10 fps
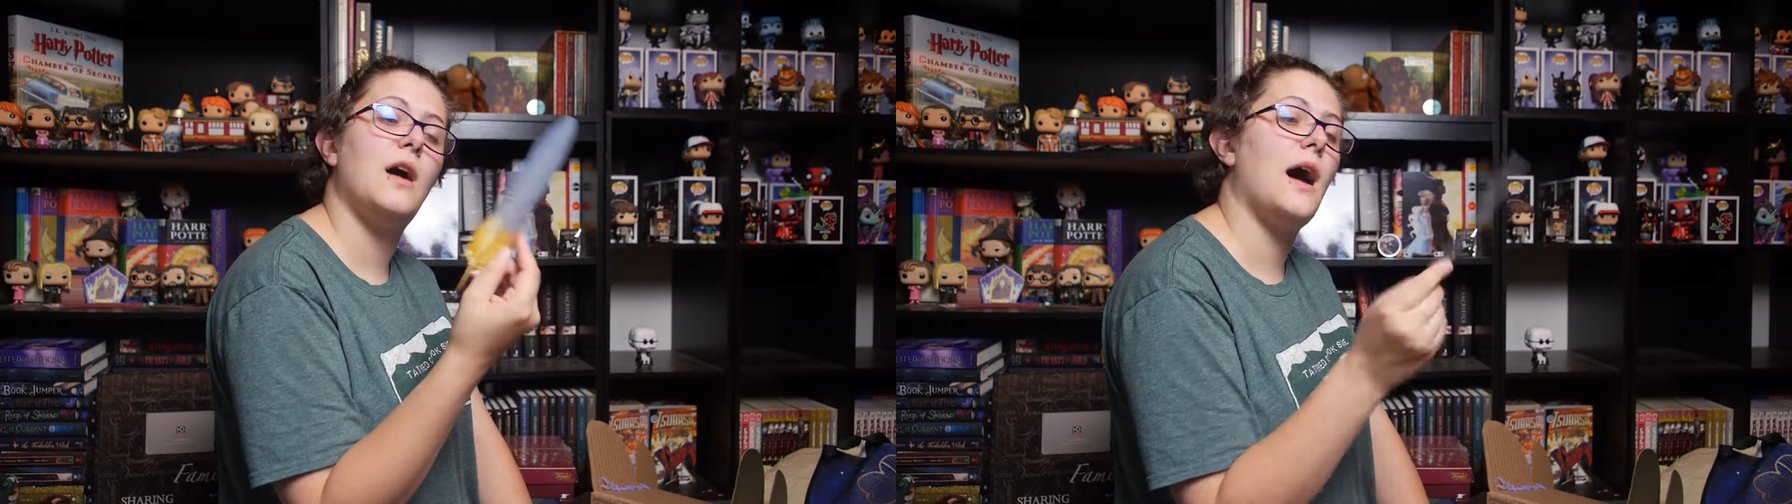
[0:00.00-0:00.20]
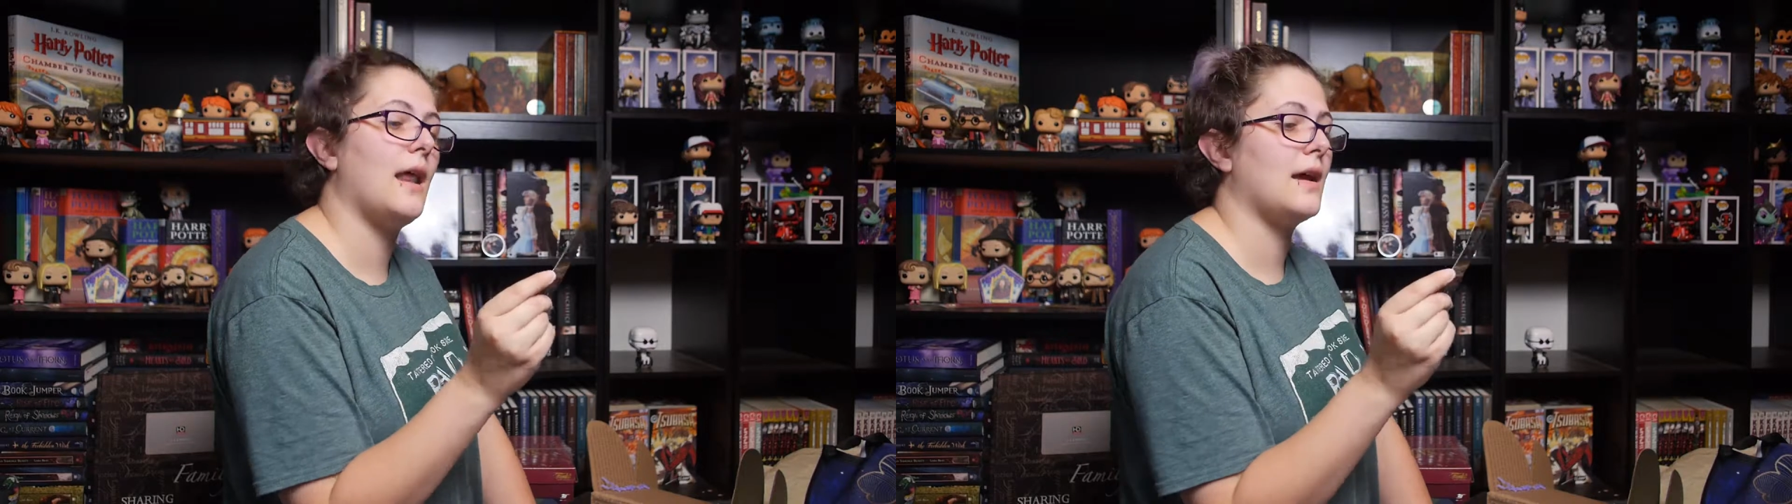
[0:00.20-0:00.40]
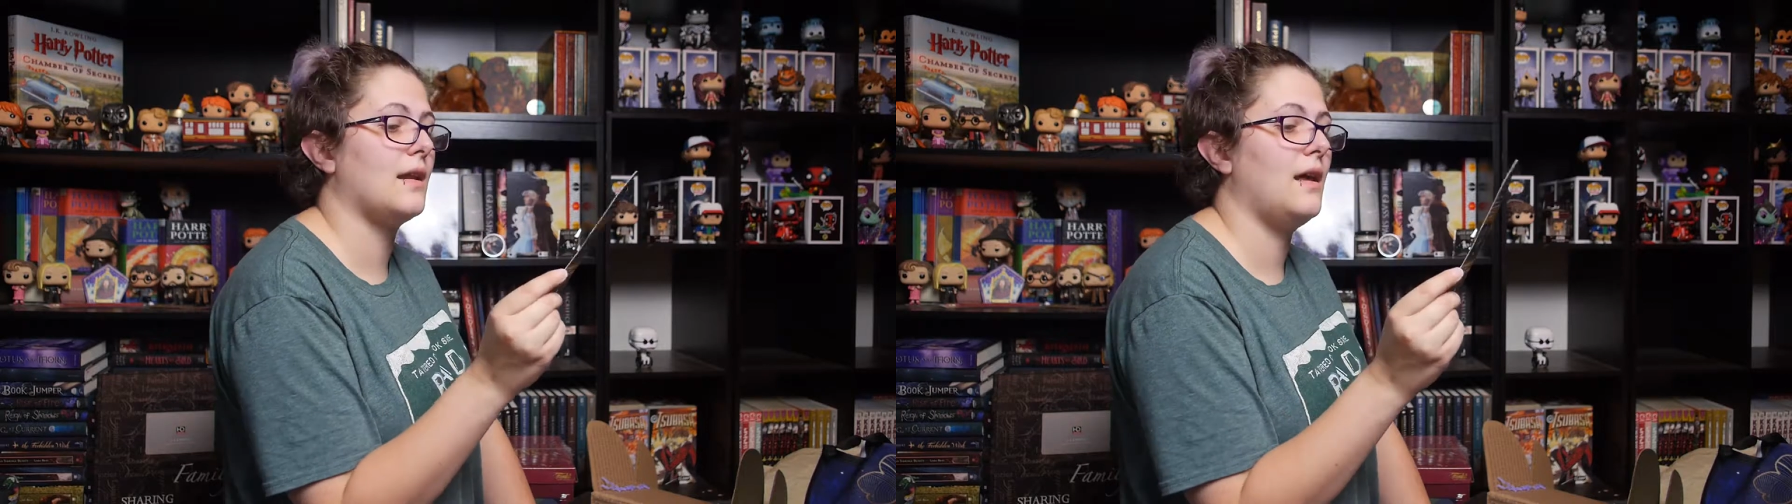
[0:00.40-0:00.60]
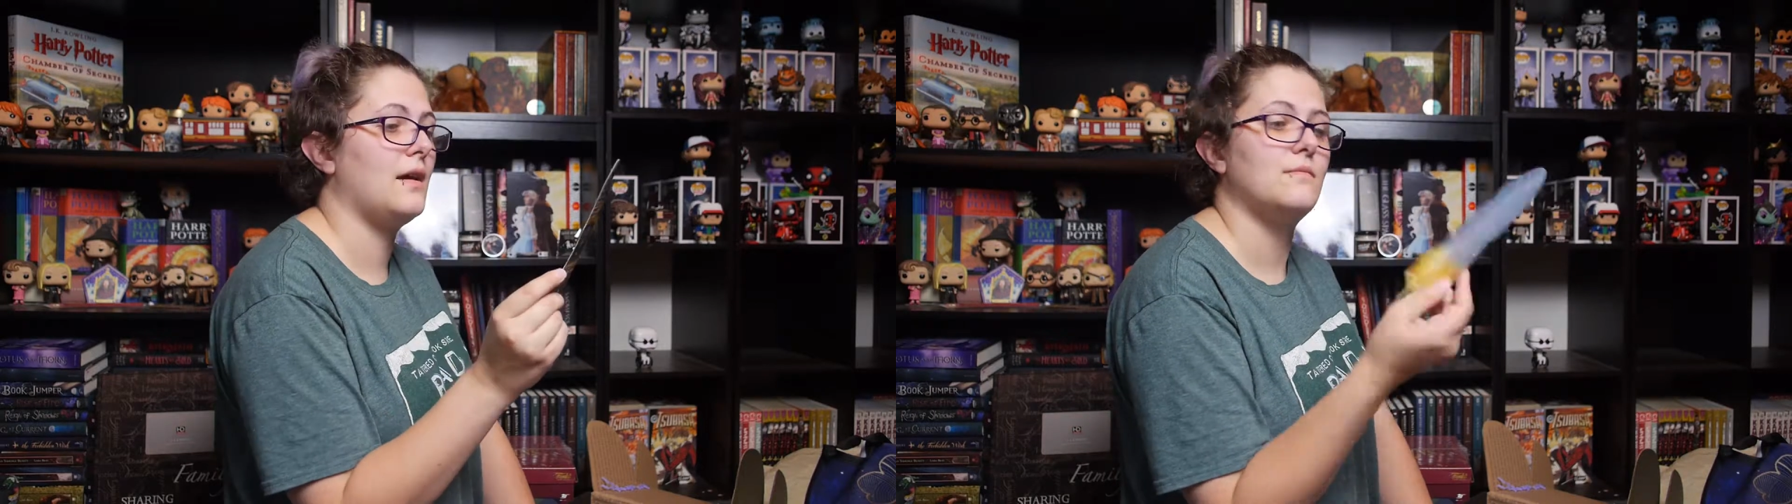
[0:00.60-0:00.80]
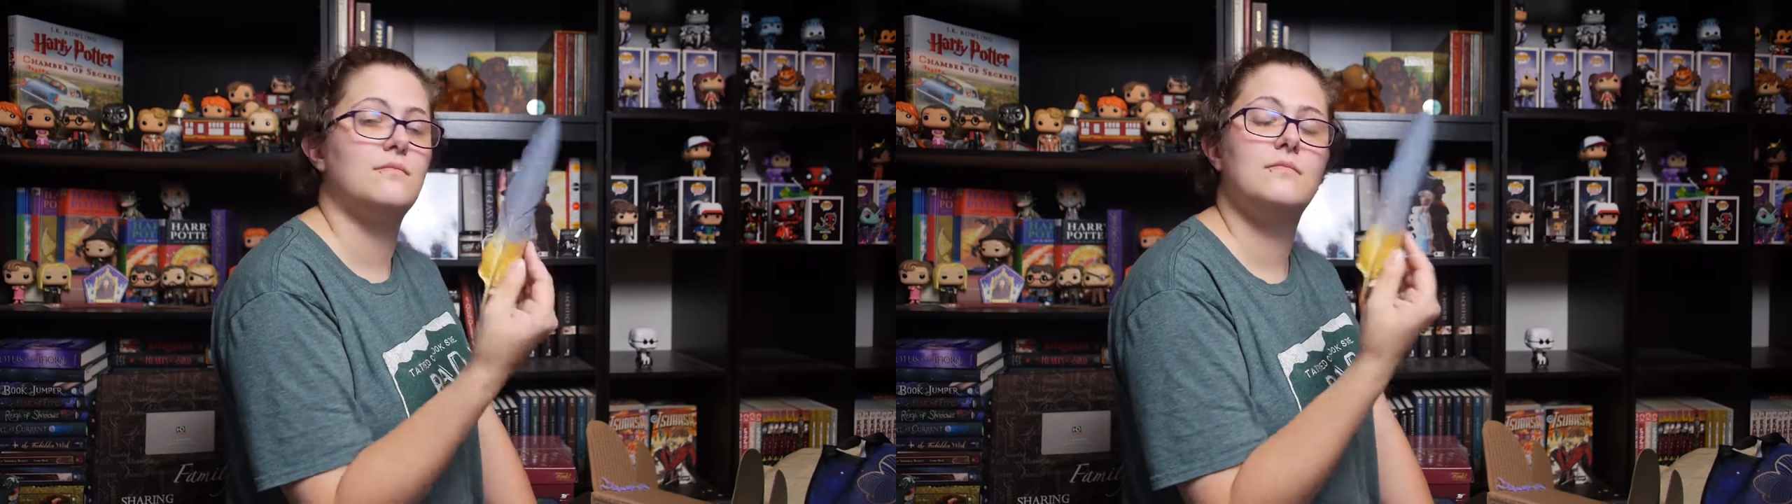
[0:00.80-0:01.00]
I like it a lot.